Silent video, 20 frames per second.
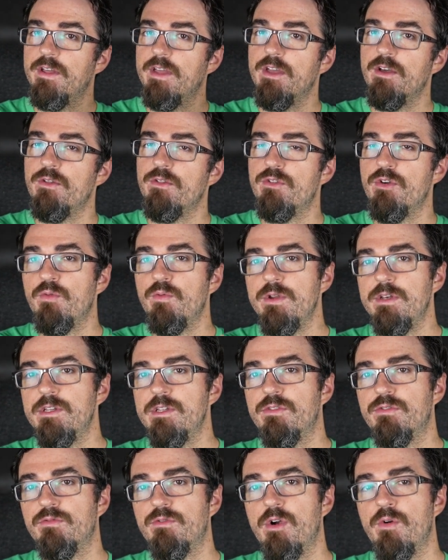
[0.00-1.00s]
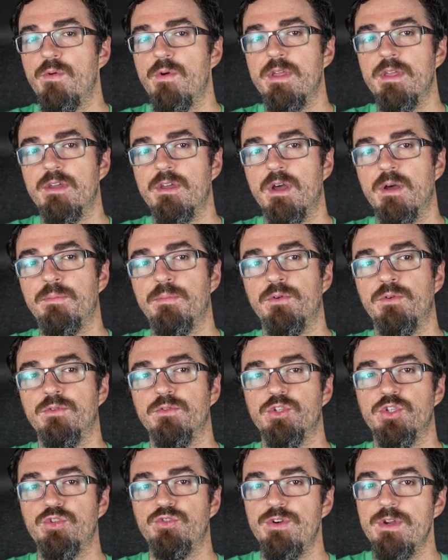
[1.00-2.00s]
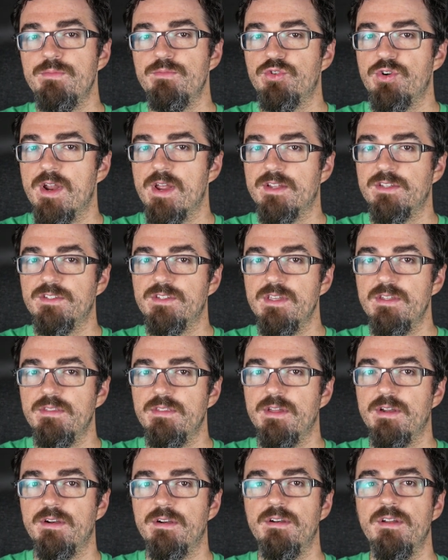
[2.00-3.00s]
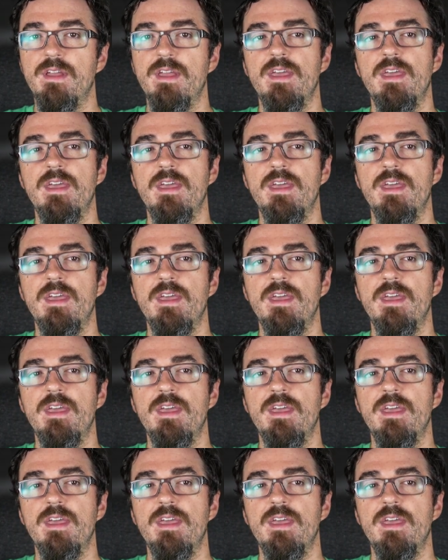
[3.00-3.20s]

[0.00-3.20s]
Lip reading: although we did throw a couple stream tracks in there.